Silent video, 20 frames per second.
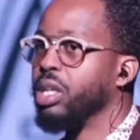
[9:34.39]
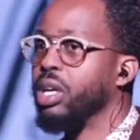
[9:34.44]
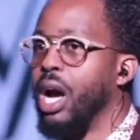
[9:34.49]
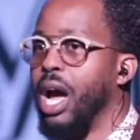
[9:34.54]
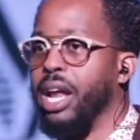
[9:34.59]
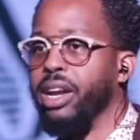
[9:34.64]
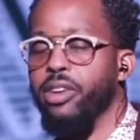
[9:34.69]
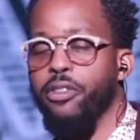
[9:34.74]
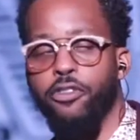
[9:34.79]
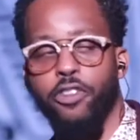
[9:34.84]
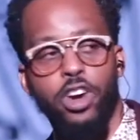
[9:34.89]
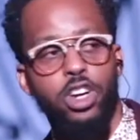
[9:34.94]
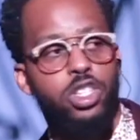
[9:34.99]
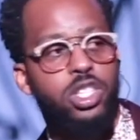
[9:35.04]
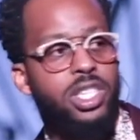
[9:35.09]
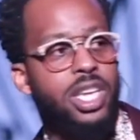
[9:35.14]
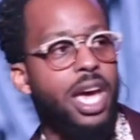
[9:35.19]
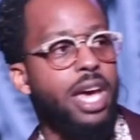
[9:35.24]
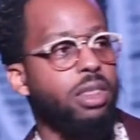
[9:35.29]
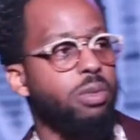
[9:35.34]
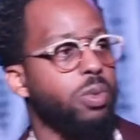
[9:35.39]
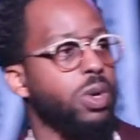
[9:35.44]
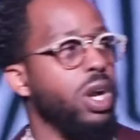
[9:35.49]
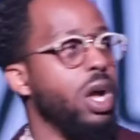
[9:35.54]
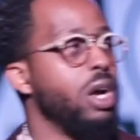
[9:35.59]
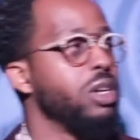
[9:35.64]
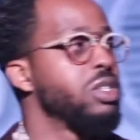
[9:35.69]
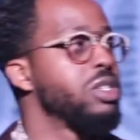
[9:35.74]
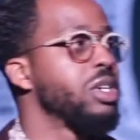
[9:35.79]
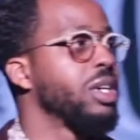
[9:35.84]
God. The first tenth
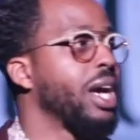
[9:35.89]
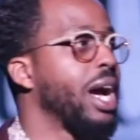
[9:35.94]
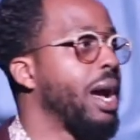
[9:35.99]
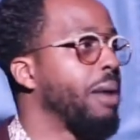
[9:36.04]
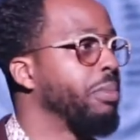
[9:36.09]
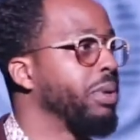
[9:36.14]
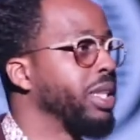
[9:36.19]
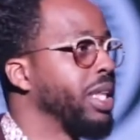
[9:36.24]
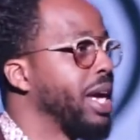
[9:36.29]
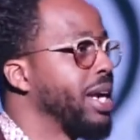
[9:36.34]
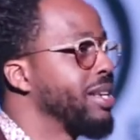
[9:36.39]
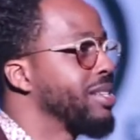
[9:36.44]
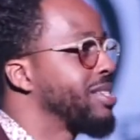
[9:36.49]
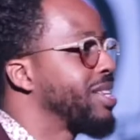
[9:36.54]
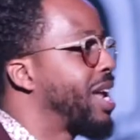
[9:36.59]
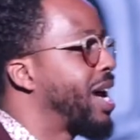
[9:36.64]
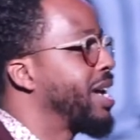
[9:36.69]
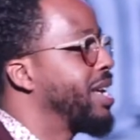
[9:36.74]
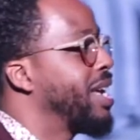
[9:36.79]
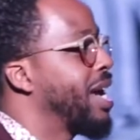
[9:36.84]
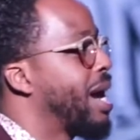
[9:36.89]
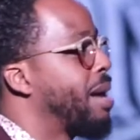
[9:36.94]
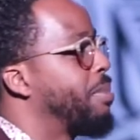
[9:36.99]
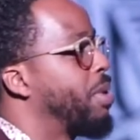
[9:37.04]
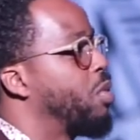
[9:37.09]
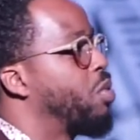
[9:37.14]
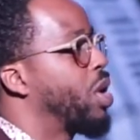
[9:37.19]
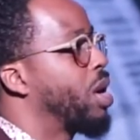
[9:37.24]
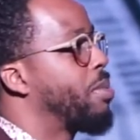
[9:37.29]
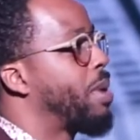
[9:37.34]
belongs to God. But then it's like, yeah,
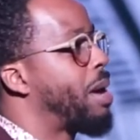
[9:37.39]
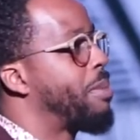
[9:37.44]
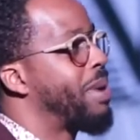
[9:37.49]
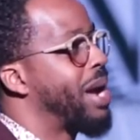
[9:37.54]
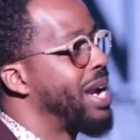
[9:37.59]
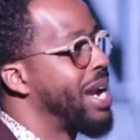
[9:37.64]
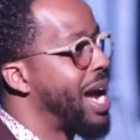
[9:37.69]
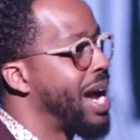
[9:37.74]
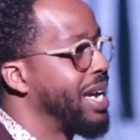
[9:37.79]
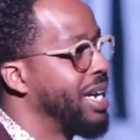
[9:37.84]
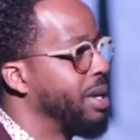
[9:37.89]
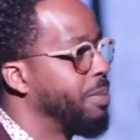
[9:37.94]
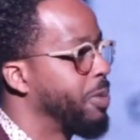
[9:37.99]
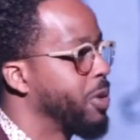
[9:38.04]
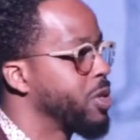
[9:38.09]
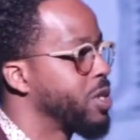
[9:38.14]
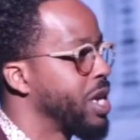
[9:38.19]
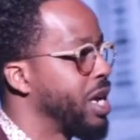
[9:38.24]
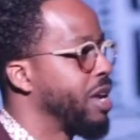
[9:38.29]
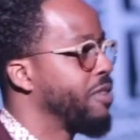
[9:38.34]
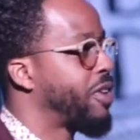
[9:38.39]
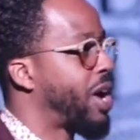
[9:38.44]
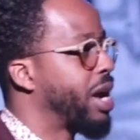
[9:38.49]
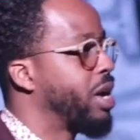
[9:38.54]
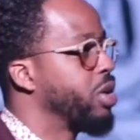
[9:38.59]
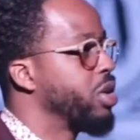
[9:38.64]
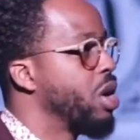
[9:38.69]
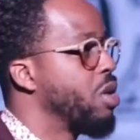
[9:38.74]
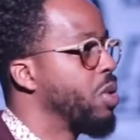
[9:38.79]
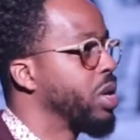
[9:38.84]
but what about my 90%? If I
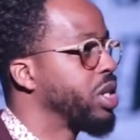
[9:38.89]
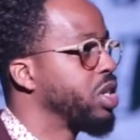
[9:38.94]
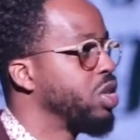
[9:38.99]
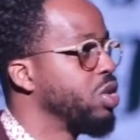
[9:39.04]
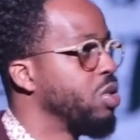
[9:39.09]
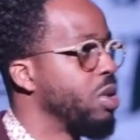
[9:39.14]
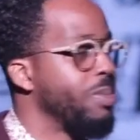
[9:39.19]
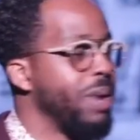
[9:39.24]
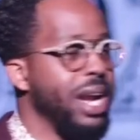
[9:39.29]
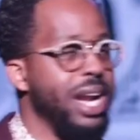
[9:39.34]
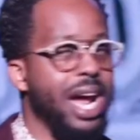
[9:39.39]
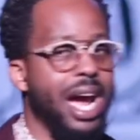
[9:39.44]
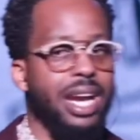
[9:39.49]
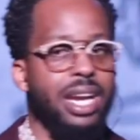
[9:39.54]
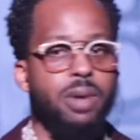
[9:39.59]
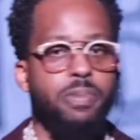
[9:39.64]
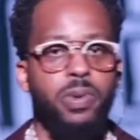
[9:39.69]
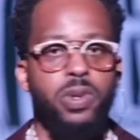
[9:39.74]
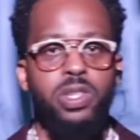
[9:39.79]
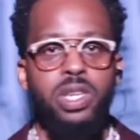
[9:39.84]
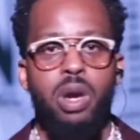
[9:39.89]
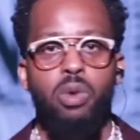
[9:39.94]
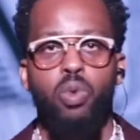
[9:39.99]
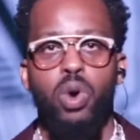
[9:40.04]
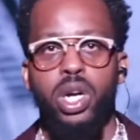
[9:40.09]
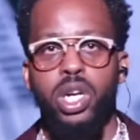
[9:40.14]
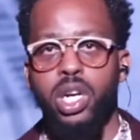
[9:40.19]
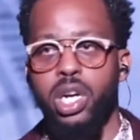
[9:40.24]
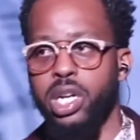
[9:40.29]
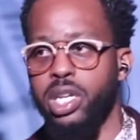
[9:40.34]
don't know what to do with my 90%,
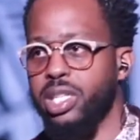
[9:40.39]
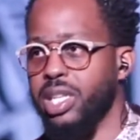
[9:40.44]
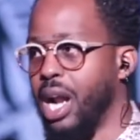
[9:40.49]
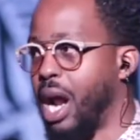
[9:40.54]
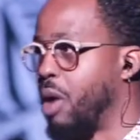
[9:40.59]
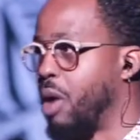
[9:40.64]
what good is it?